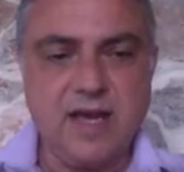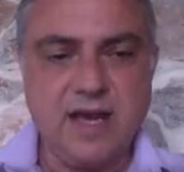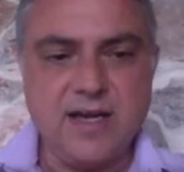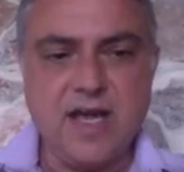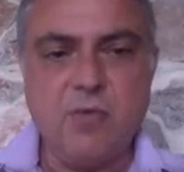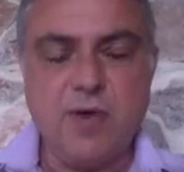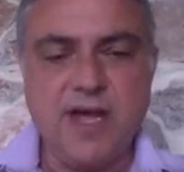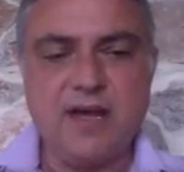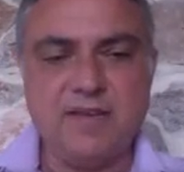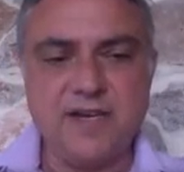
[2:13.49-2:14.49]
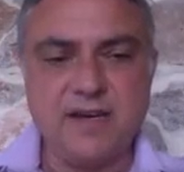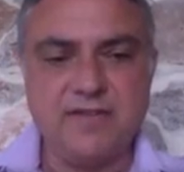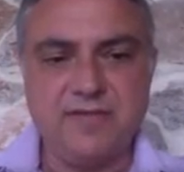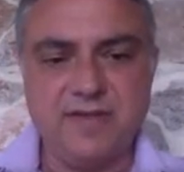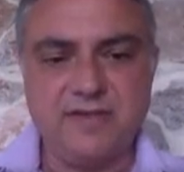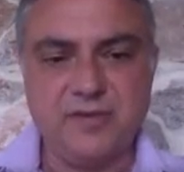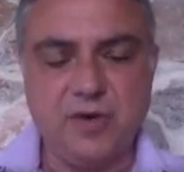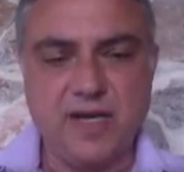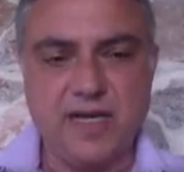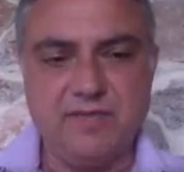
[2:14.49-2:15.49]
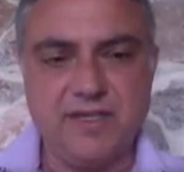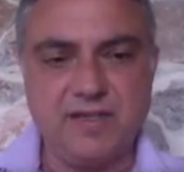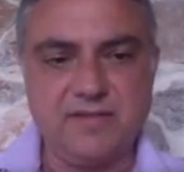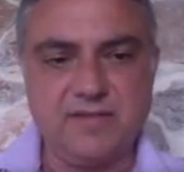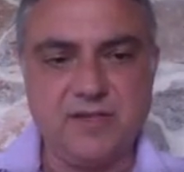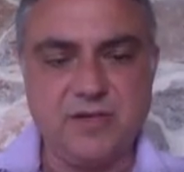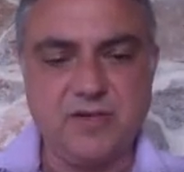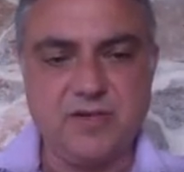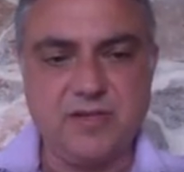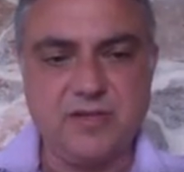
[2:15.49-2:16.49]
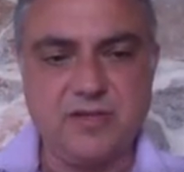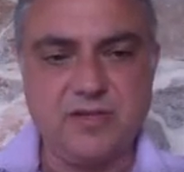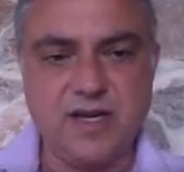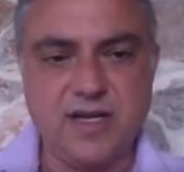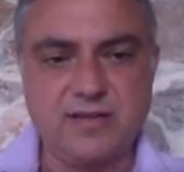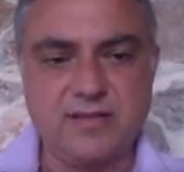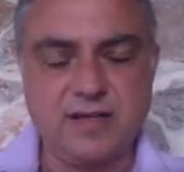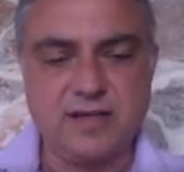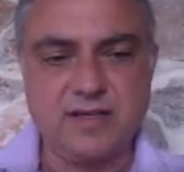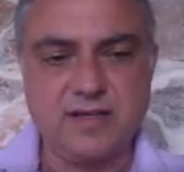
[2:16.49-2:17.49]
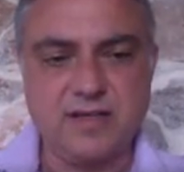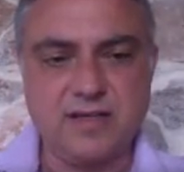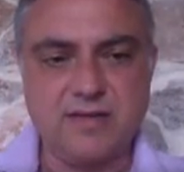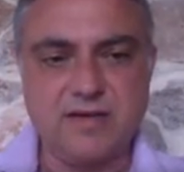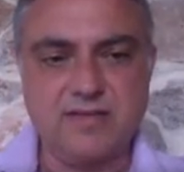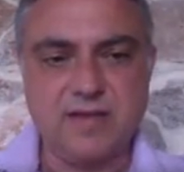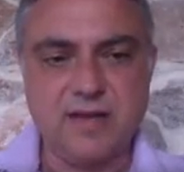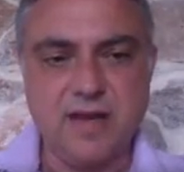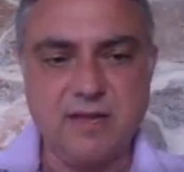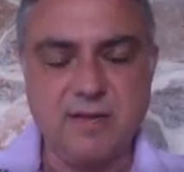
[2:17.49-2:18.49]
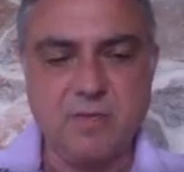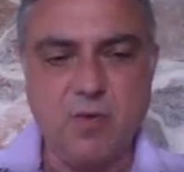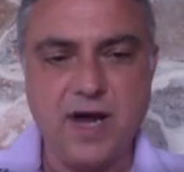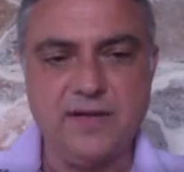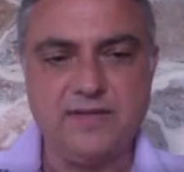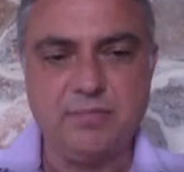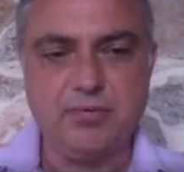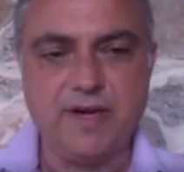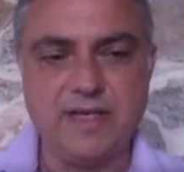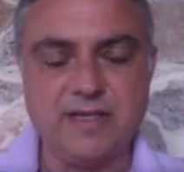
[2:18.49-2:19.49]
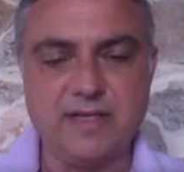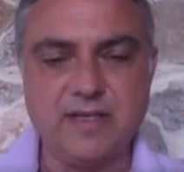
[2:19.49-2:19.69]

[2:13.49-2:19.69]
And now we have enough historical evidence to, to suggest that there is a, a, a widespread